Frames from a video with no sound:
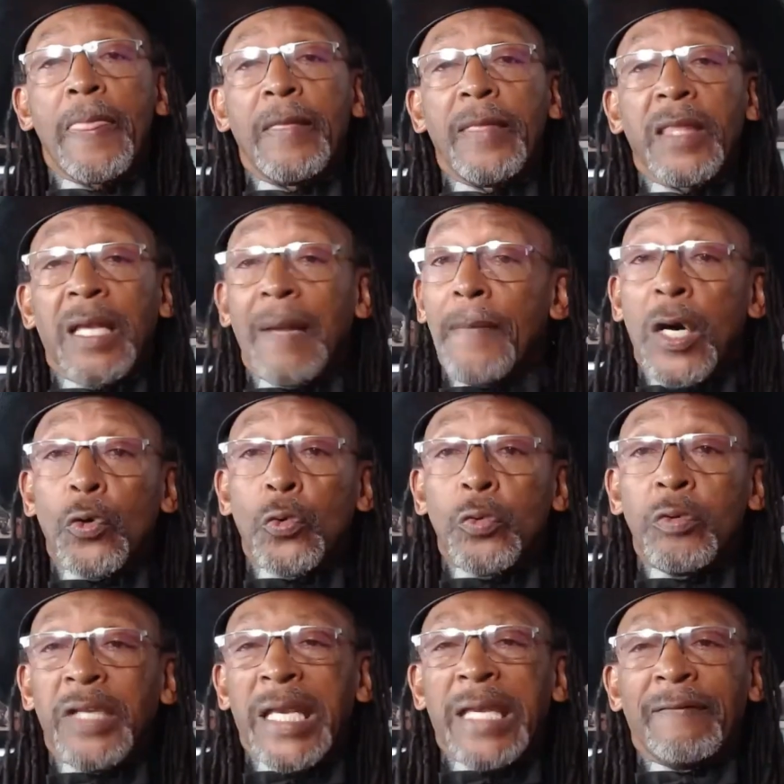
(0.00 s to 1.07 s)

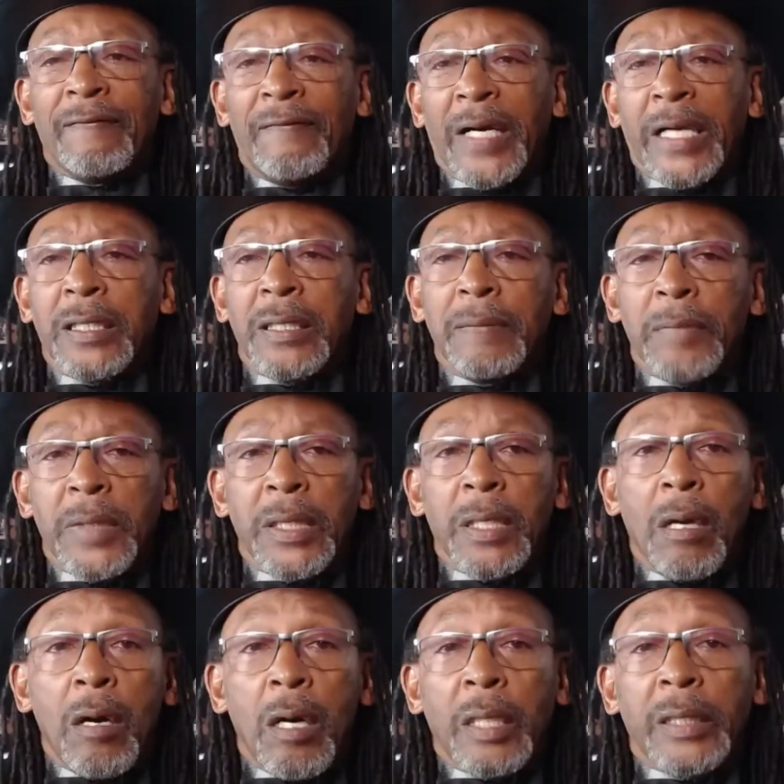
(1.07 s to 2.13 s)
Kamau invited me
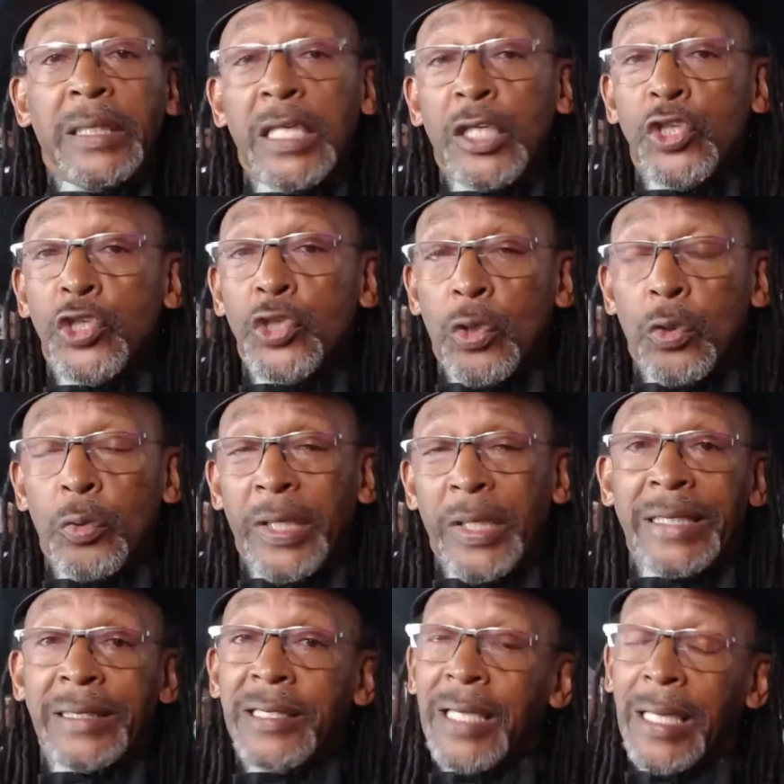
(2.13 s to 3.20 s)
on his show
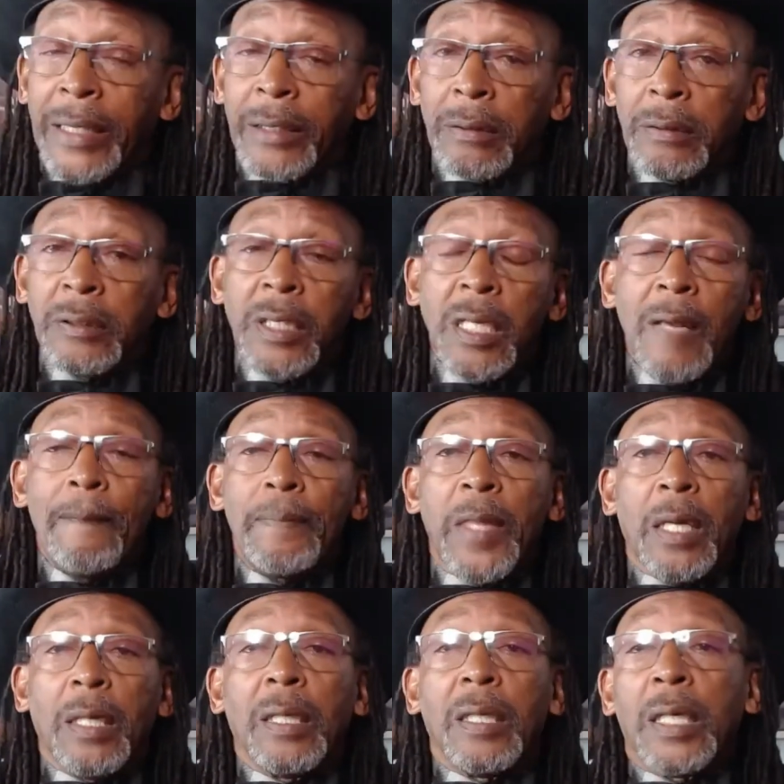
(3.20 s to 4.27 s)
entitled
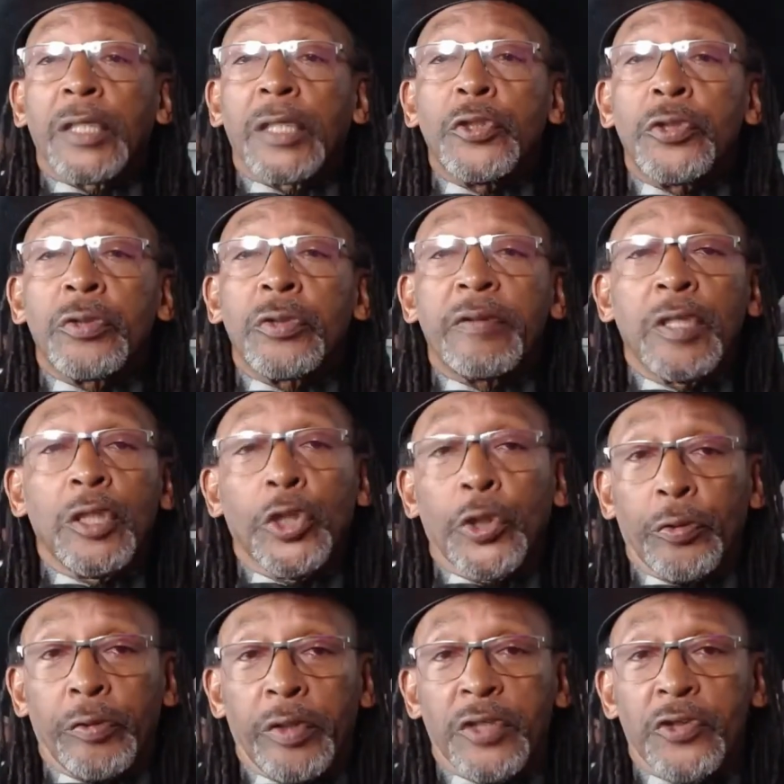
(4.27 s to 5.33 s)
Under the
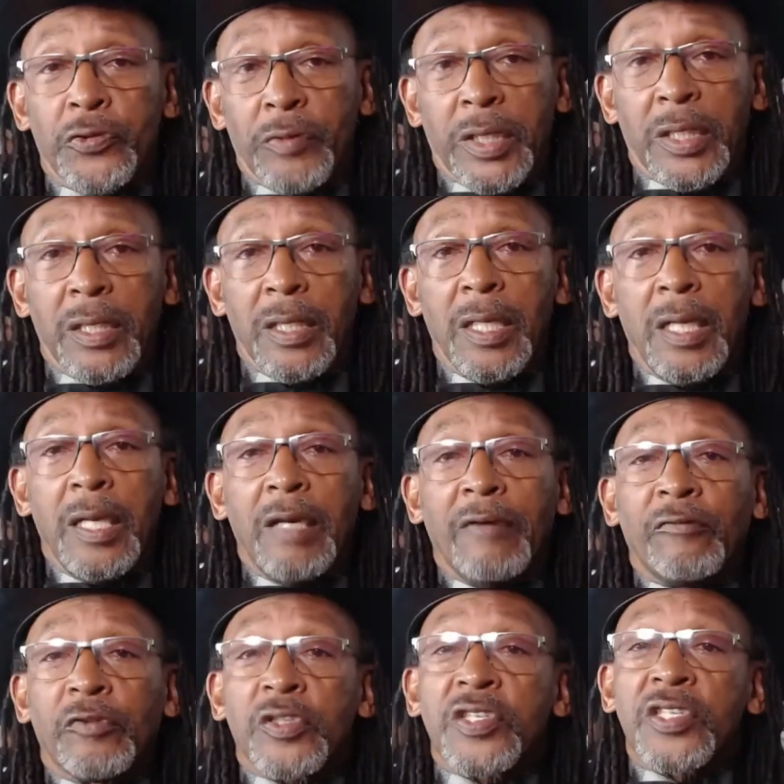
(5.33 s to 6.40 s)
Learning Tree
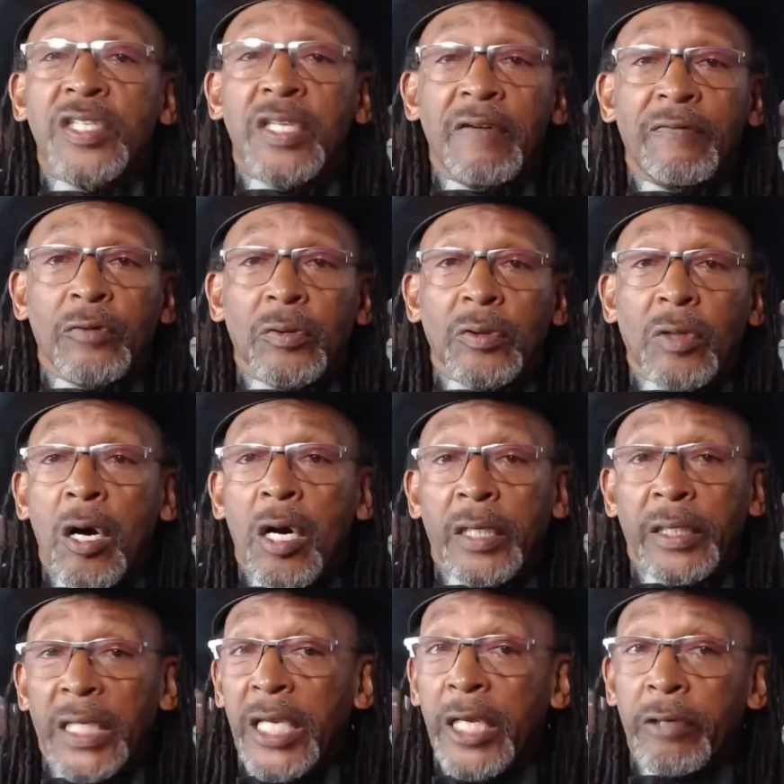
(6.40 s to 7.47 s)
for several
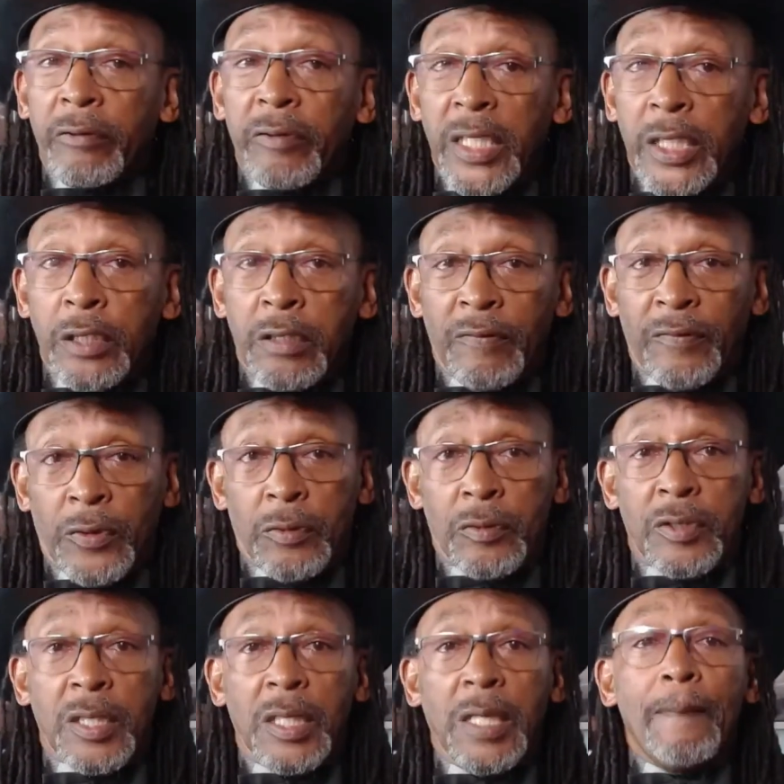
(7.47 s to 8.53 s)
on-air
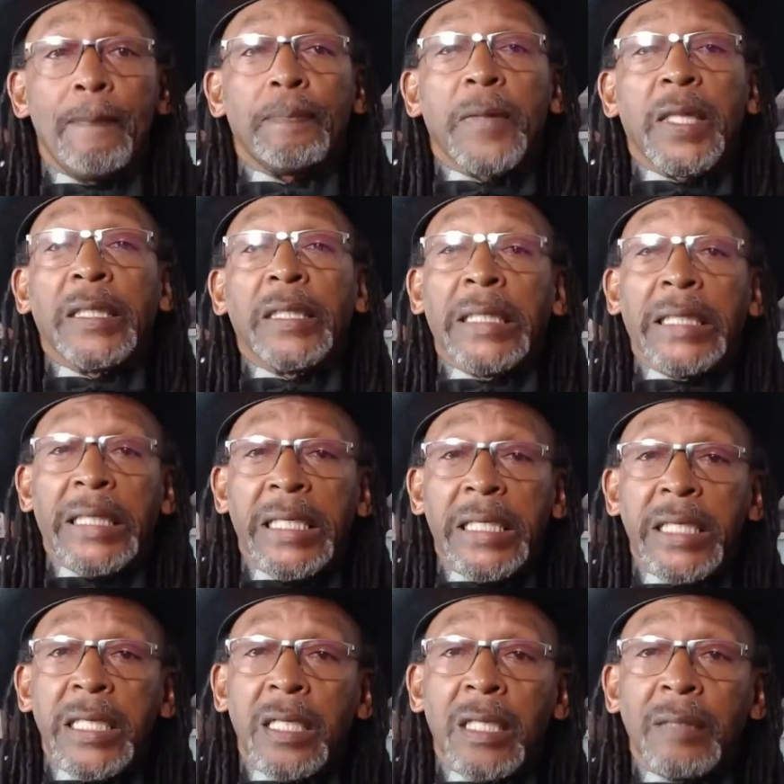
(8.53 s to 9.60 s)
interviews
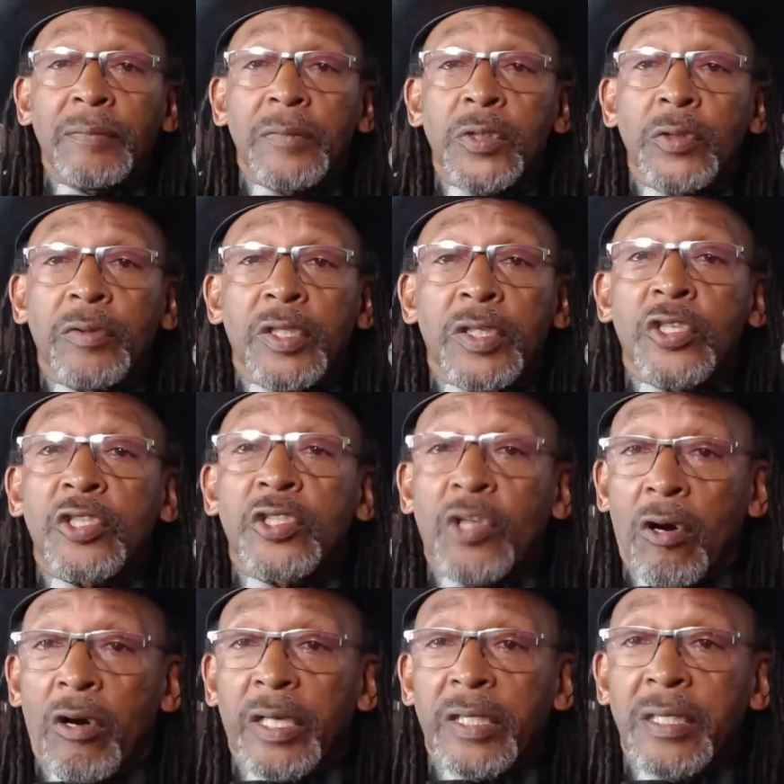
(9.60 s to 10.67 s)
leading up to the
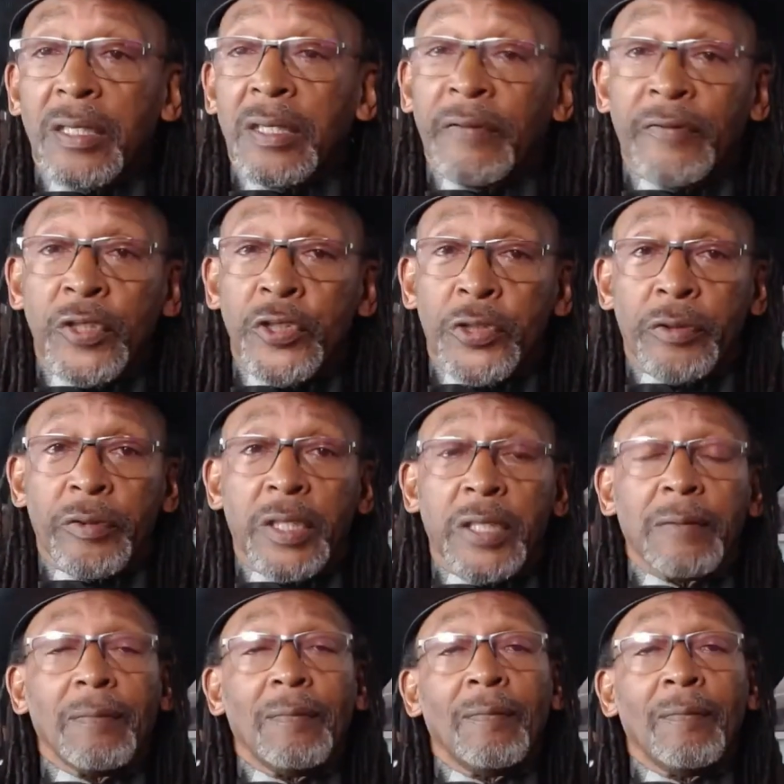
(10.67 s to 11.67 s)
start of the journey.